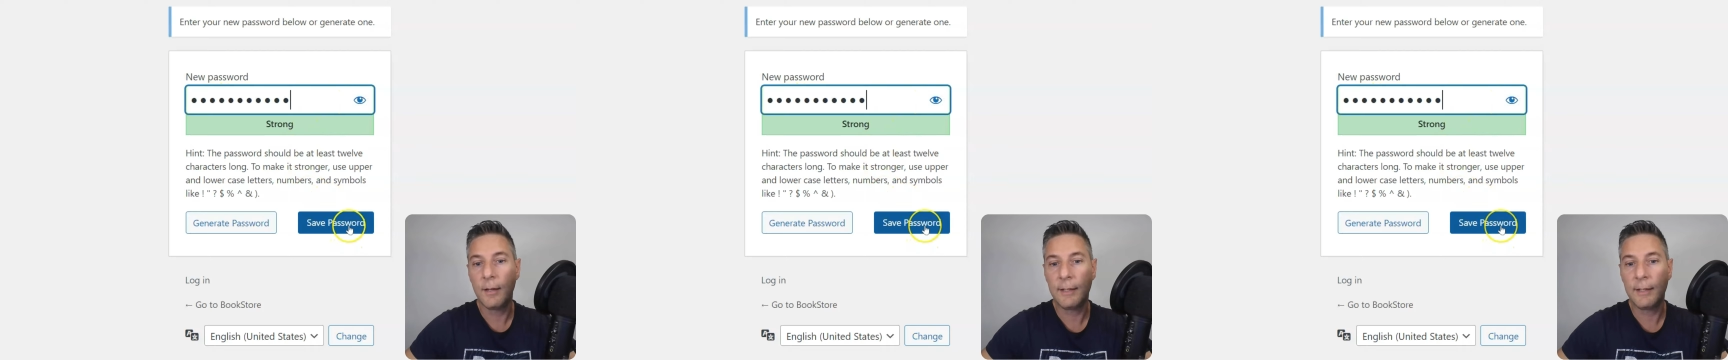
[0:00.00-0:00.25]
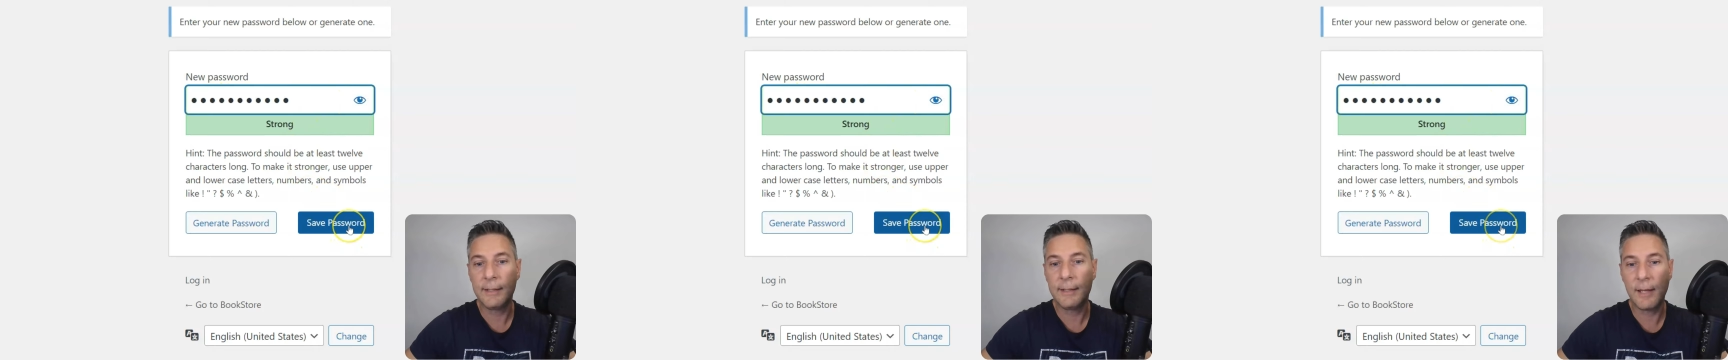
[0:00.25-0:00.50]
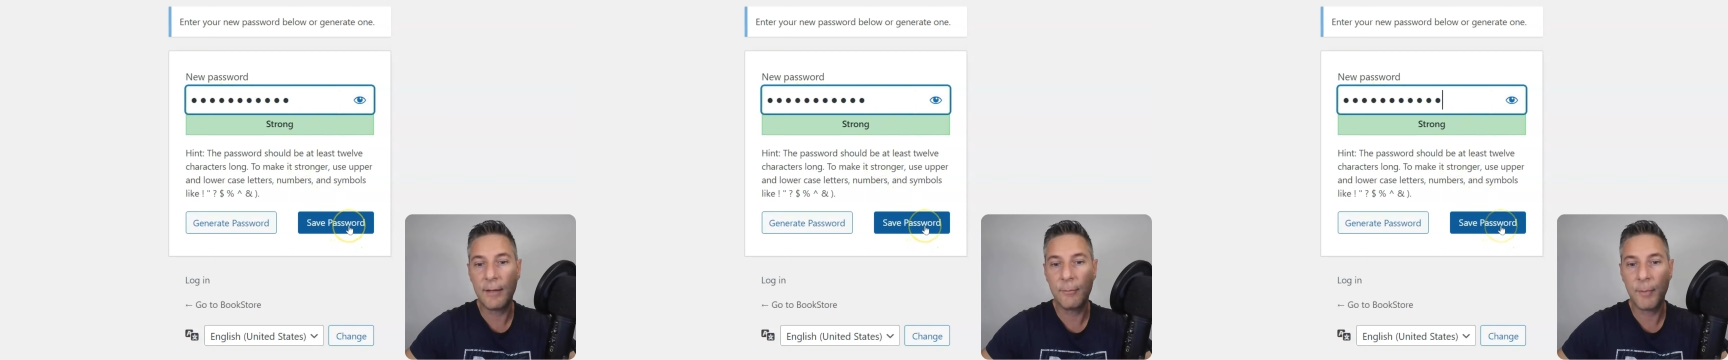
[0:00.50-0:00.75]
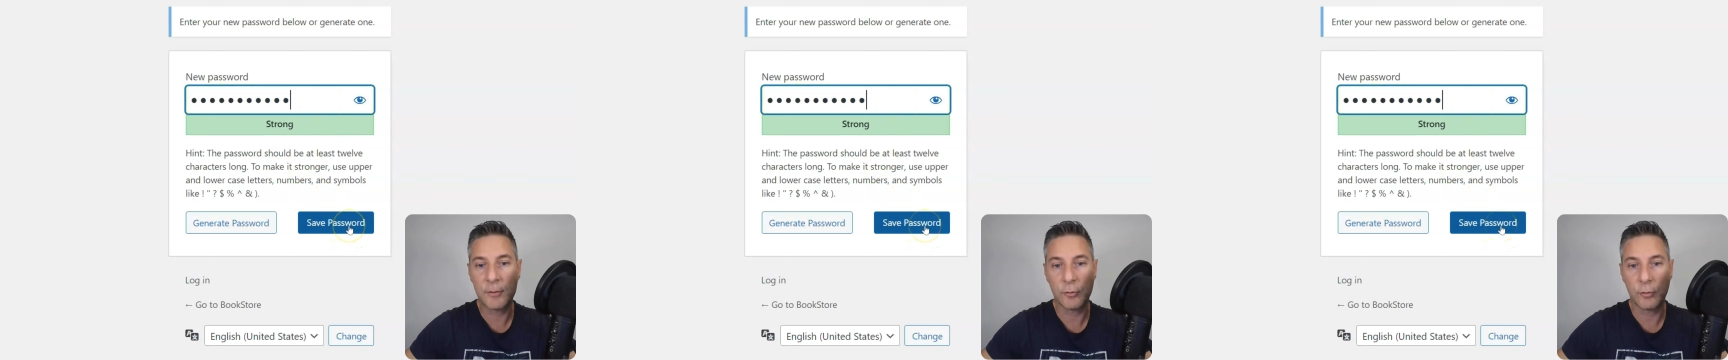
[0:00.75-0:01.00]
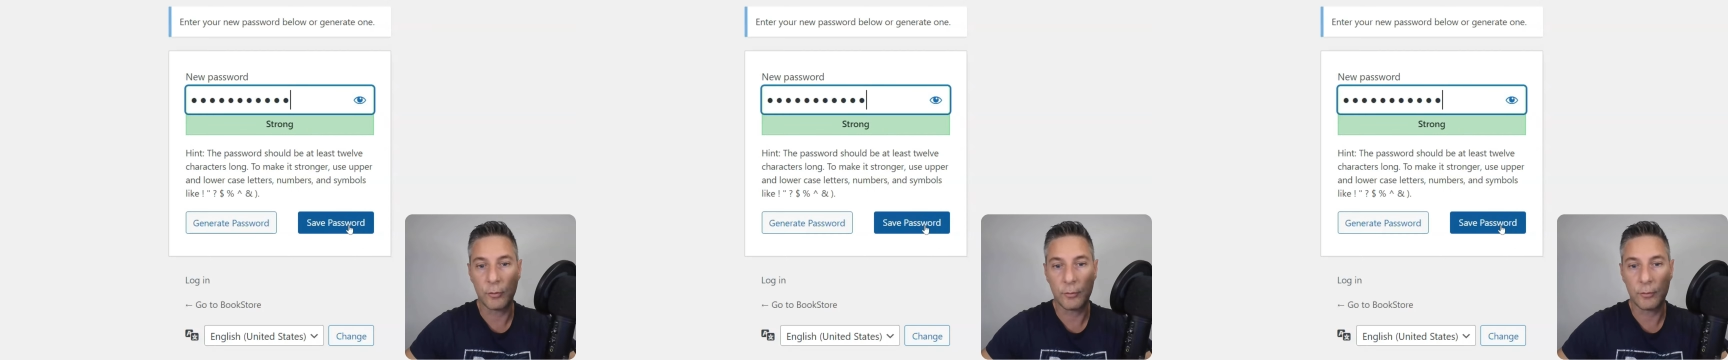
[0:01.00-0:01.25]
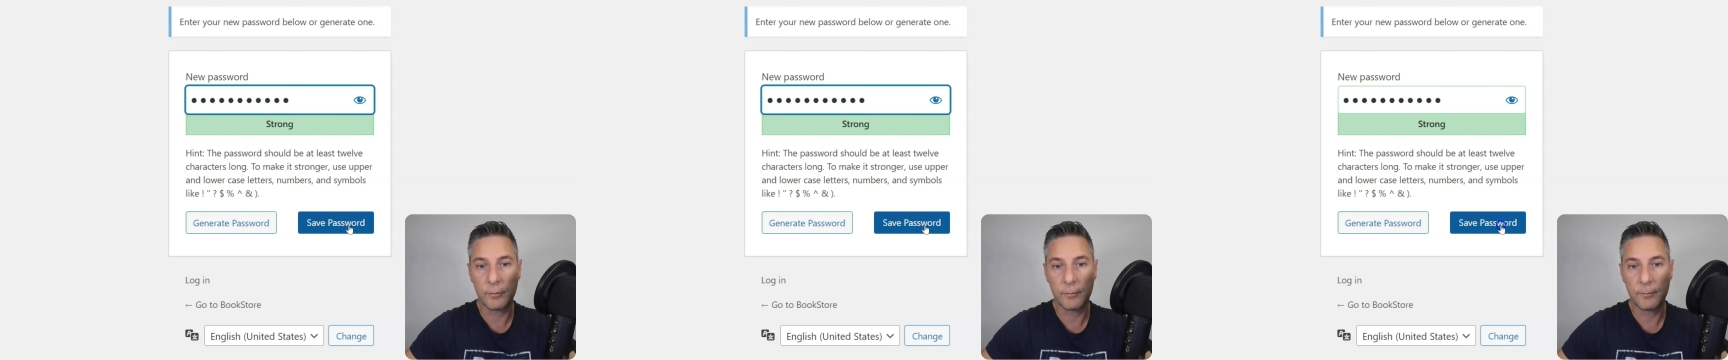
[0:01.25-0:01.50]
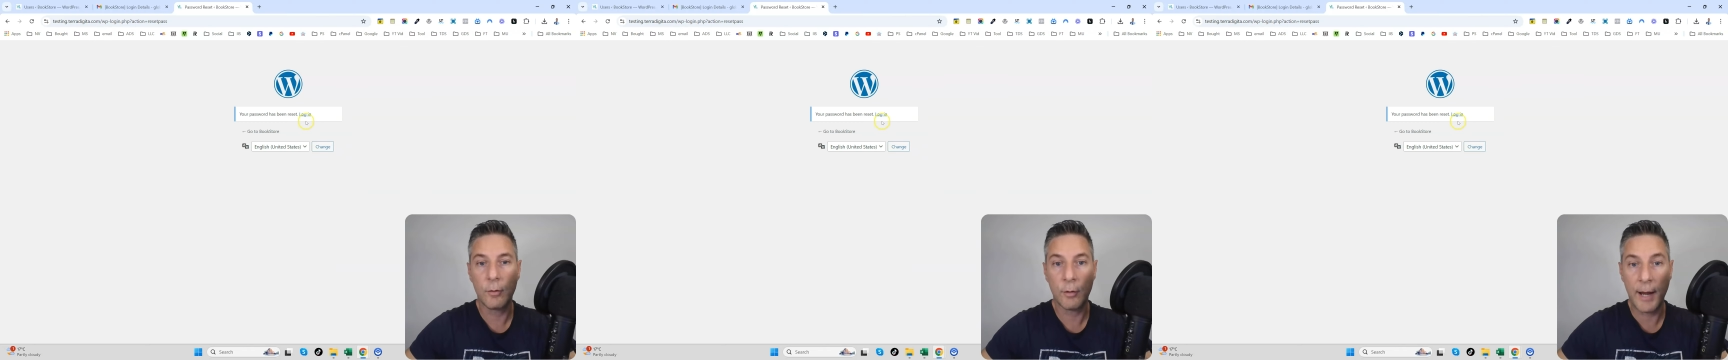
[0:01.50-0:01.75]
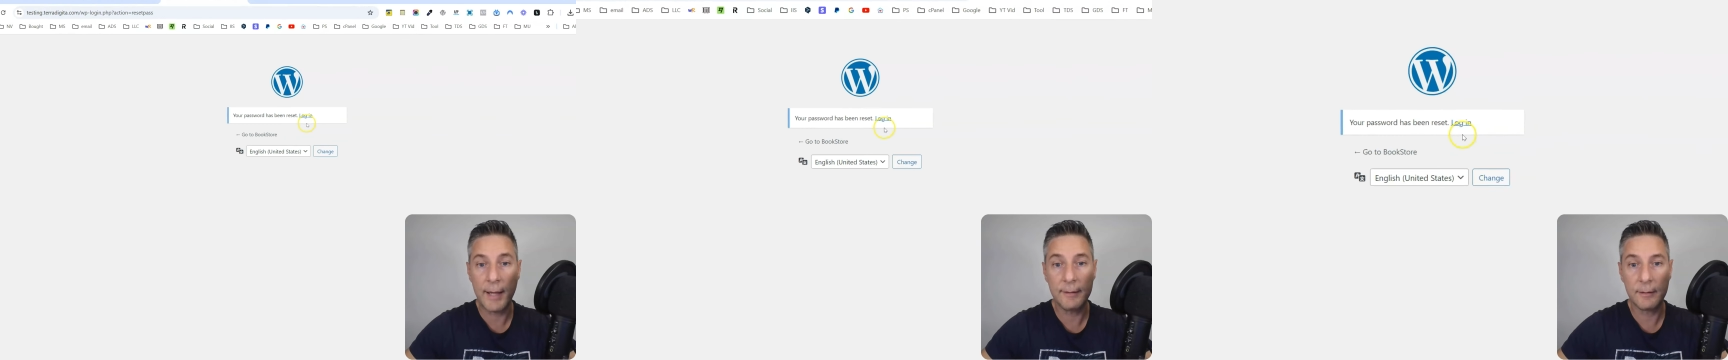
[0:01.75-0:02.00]
click save password.
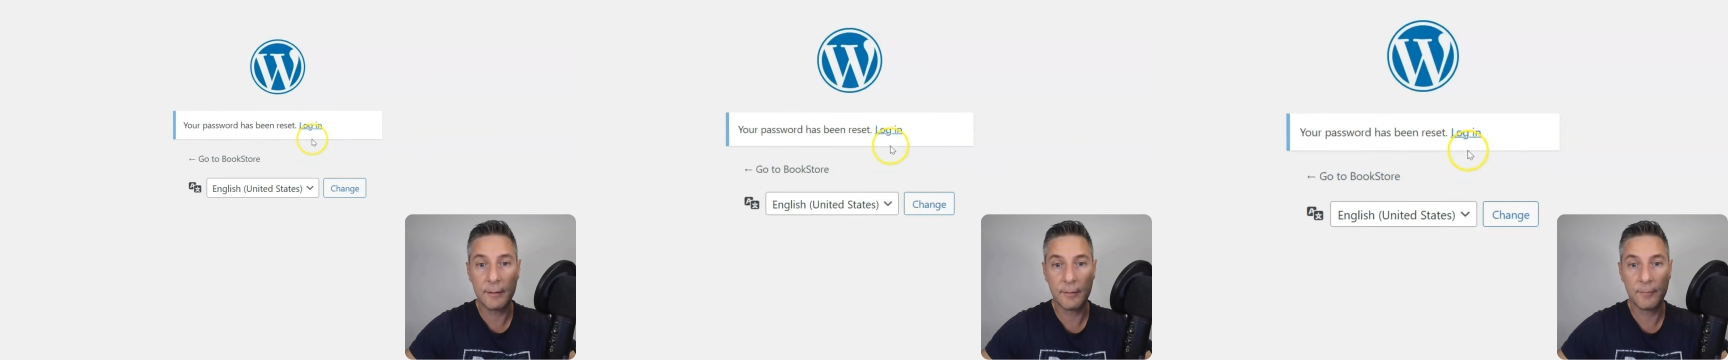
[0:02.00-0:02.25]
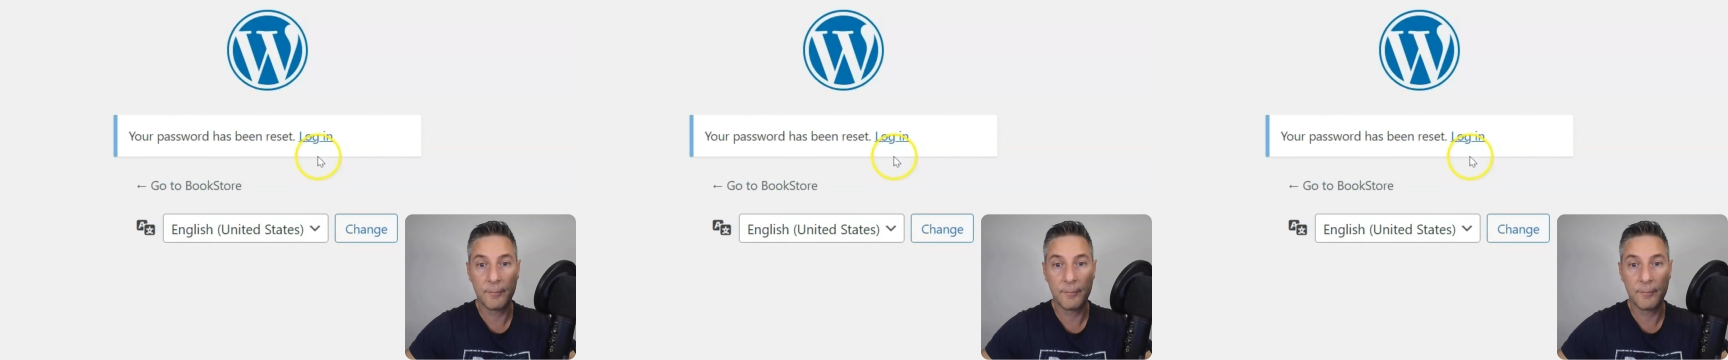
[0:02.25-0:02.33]
All right.